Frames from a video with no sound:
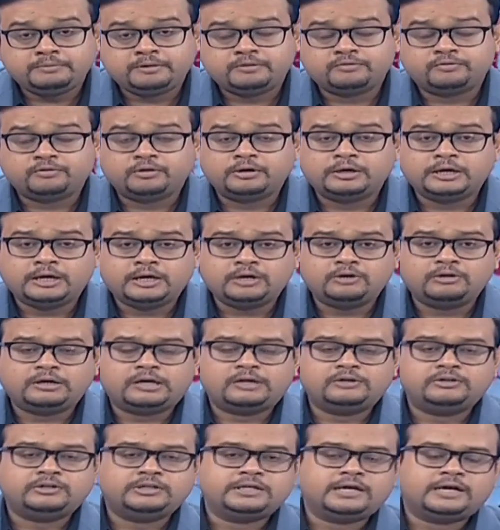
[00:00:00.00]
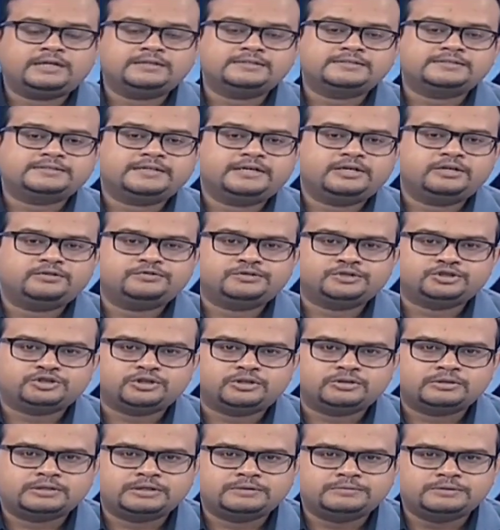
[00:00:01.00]
But for now, on the other side of a
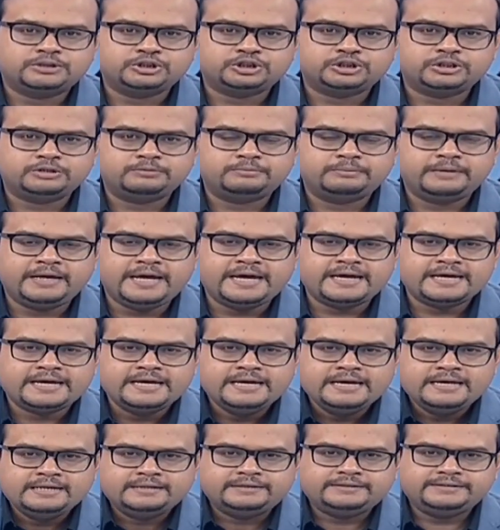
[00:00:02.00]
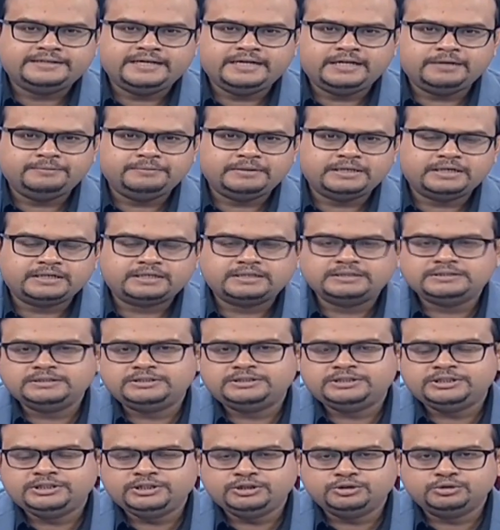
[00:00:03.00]
short commercial break, the Daily Mirror
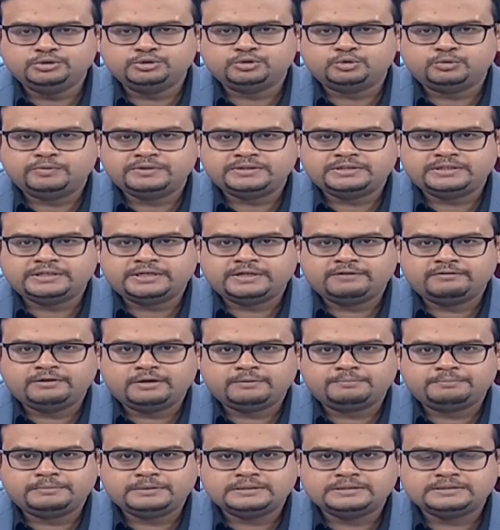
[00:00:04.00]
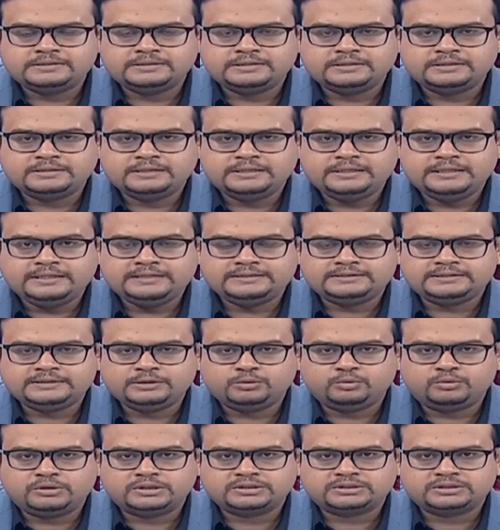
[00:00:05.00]
continues with the developments in the EC
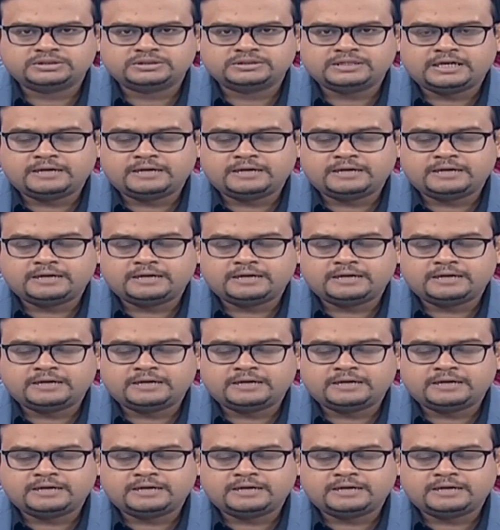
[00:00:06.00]
vs.